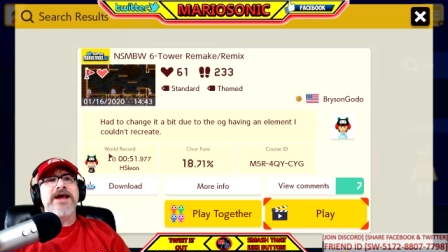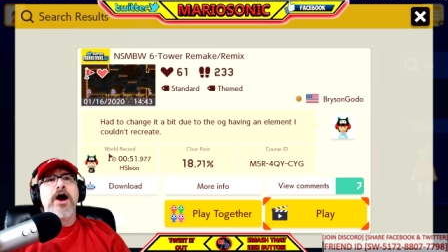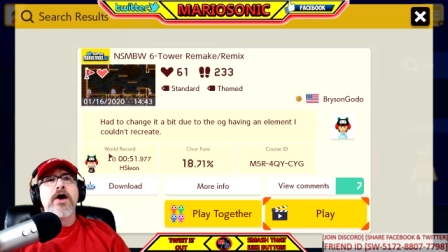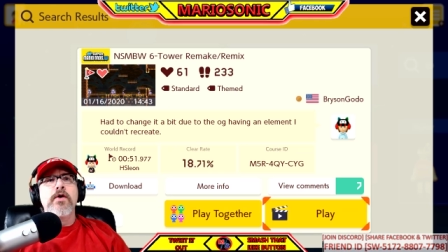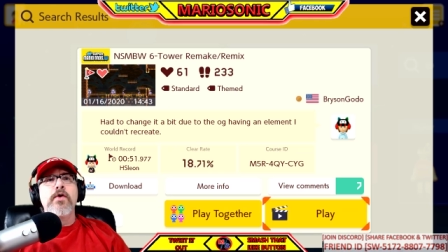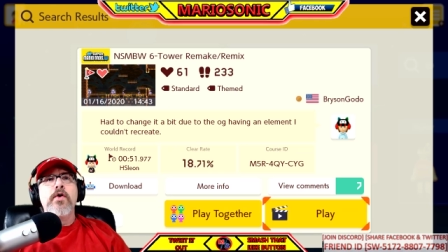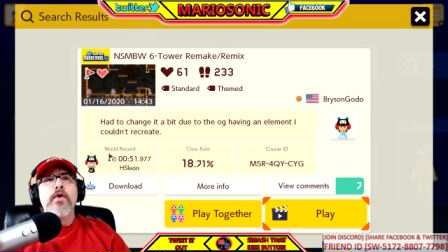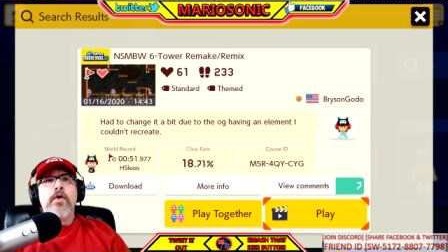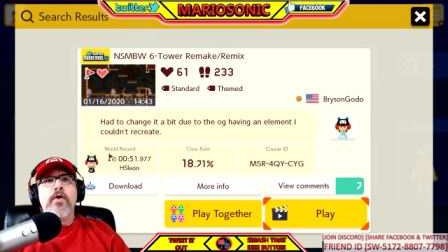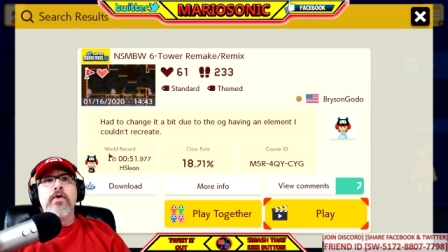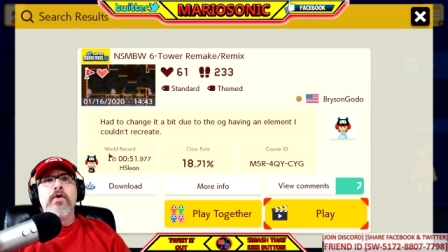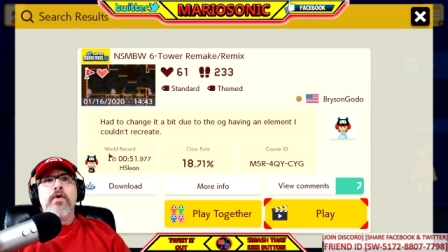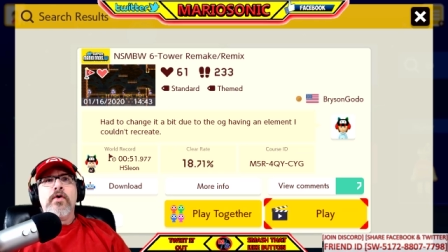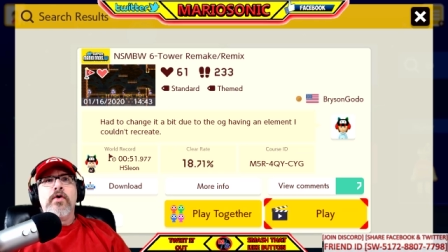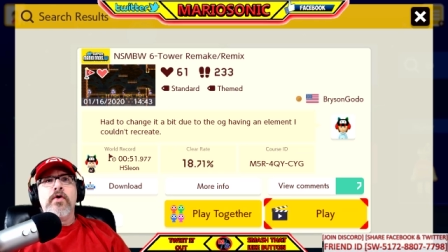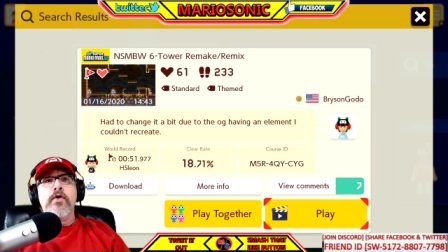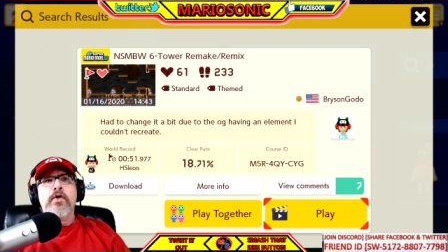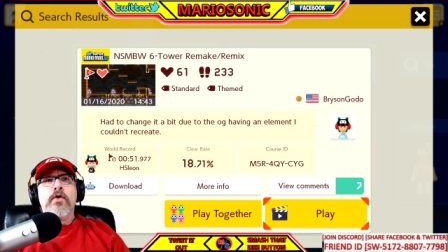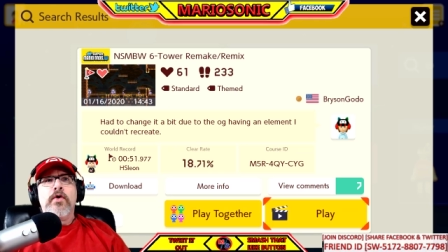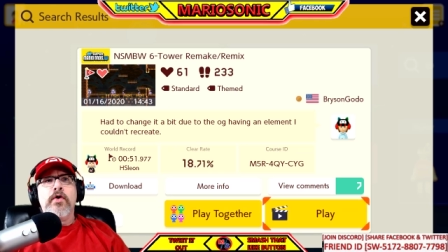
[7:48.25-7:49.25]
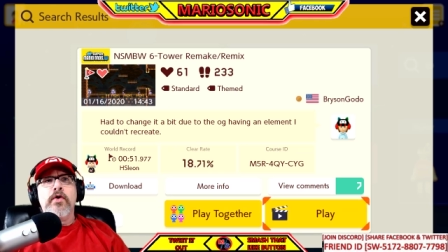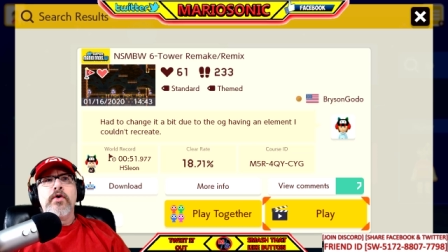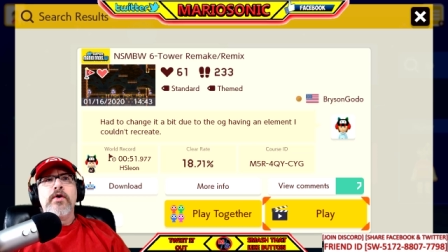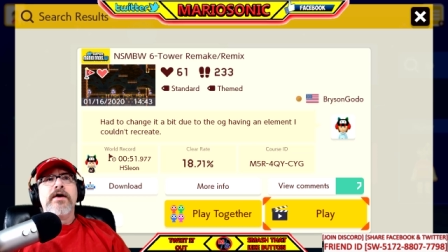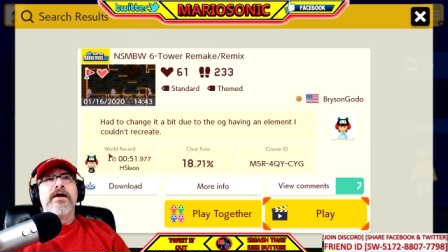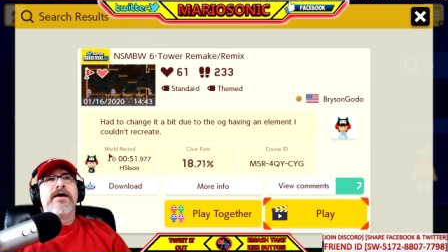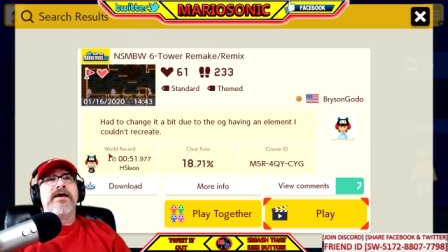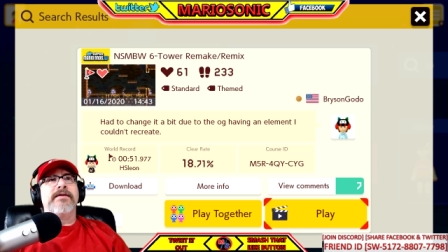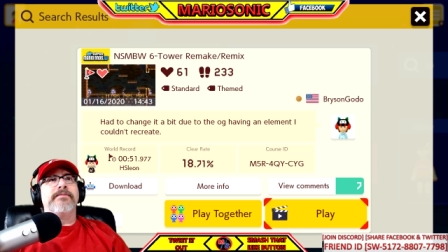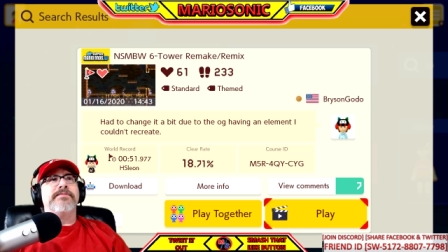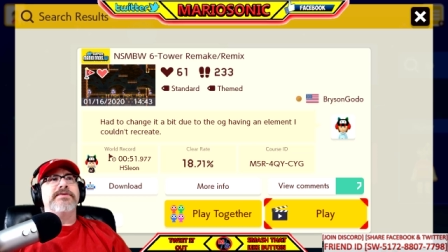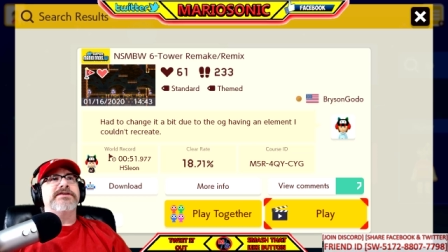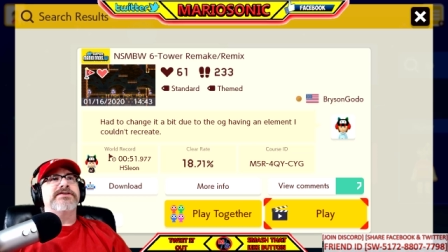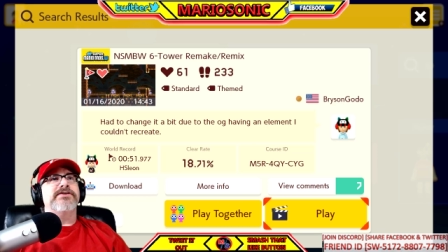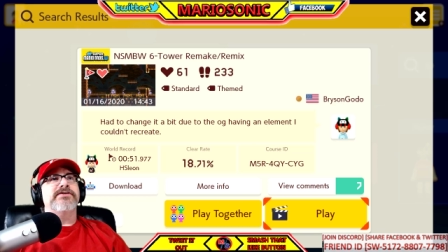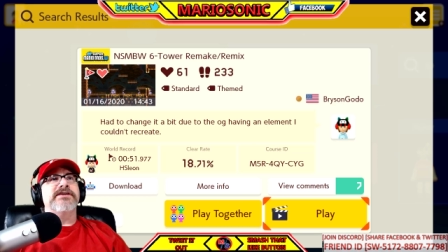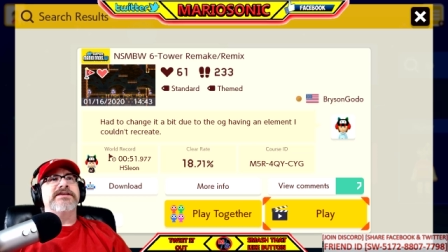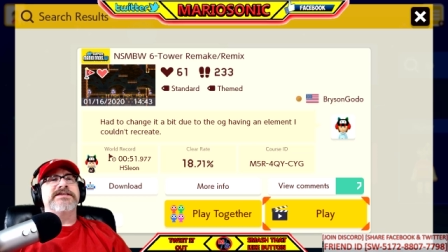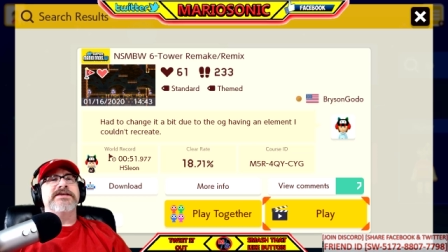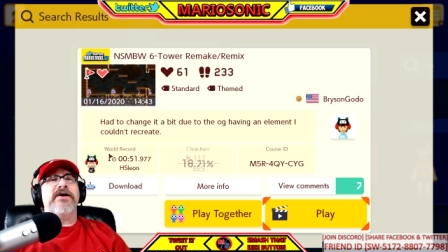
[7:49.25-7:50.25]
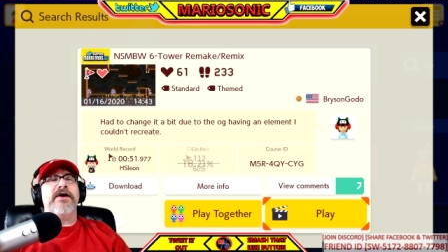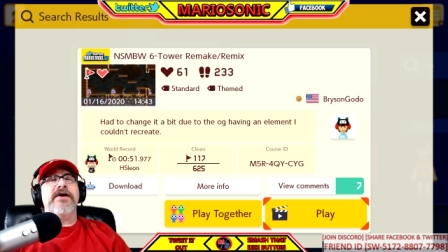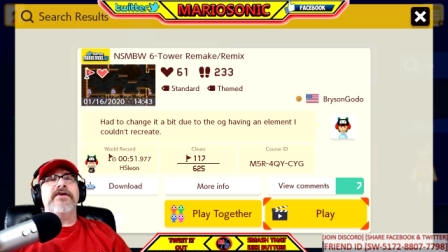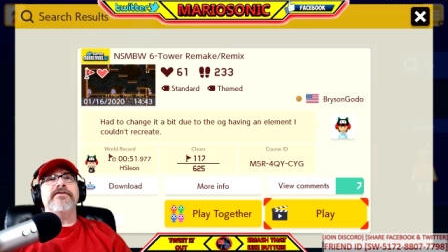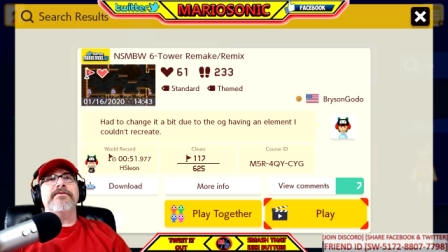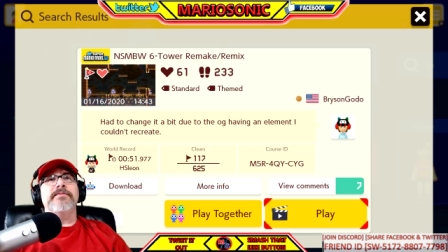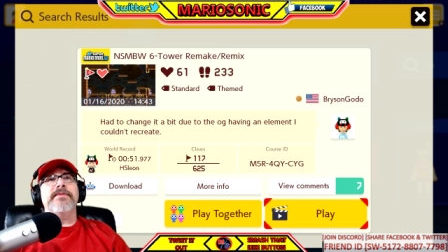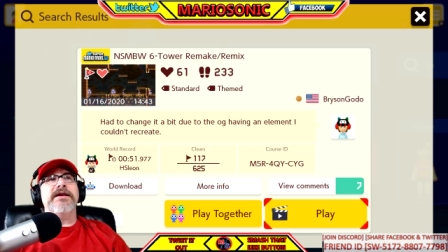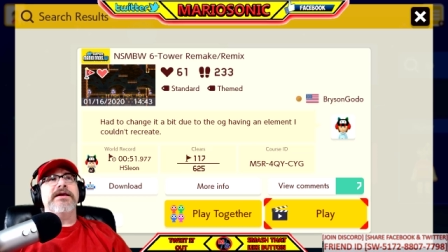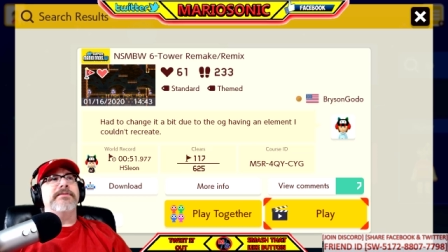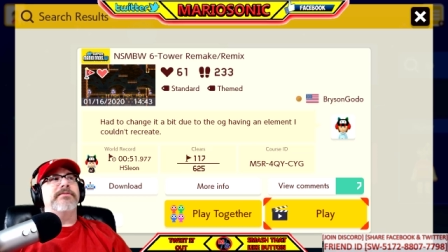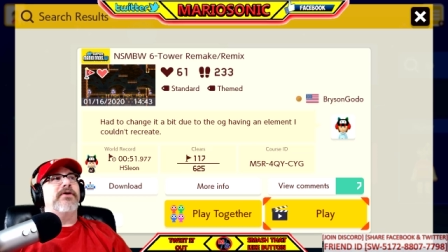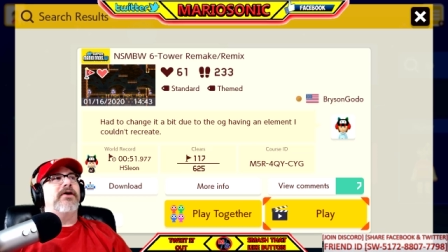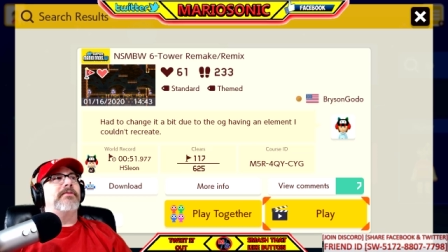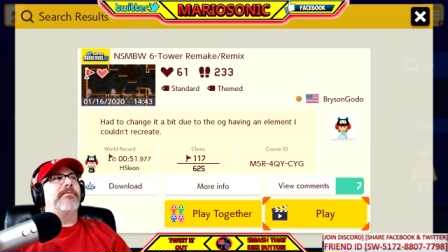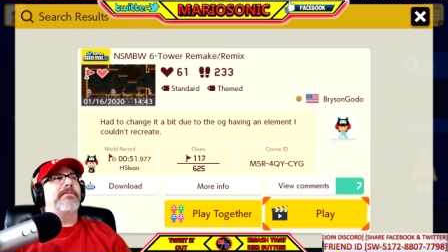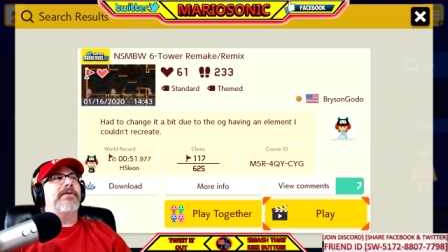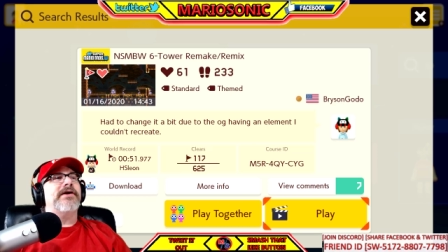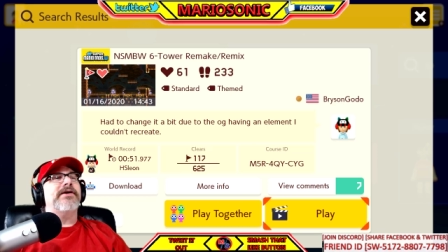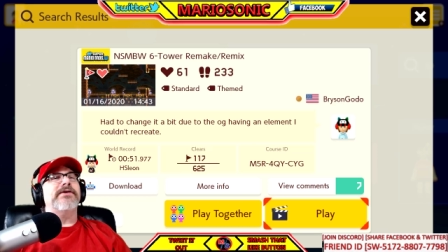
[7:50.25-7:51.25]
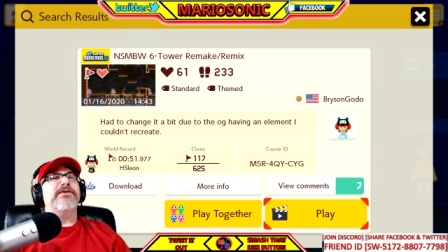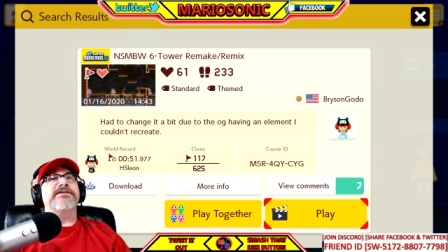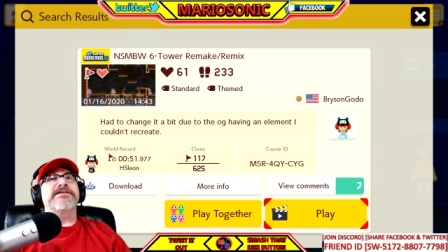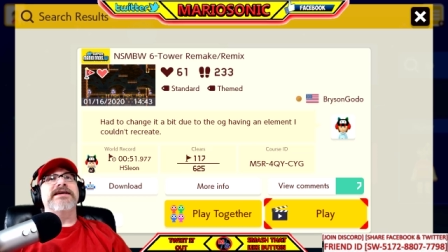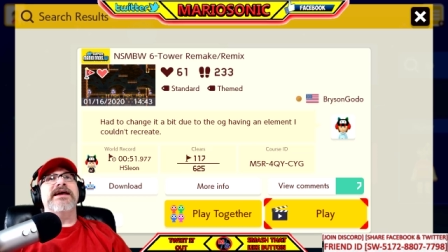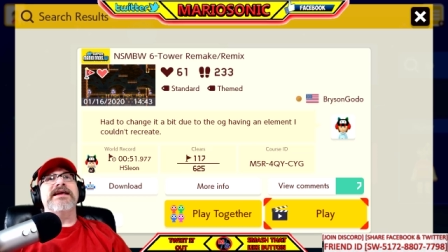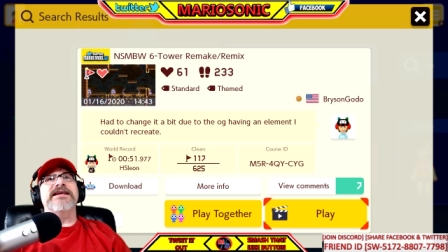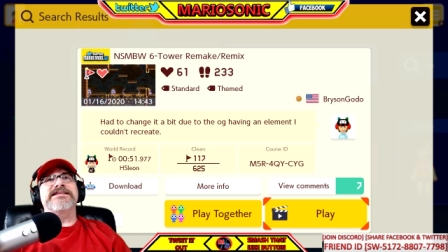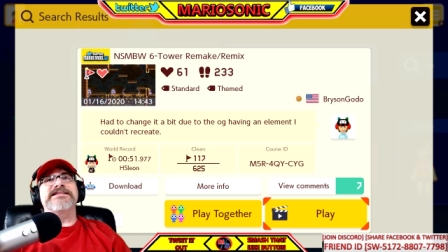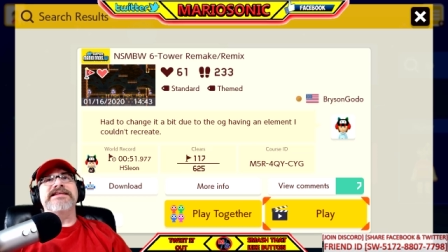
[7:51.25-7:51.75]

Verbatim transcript: Ooh, ooh, ooh, ooh. And be sure to tell everybody about Mario Sonic's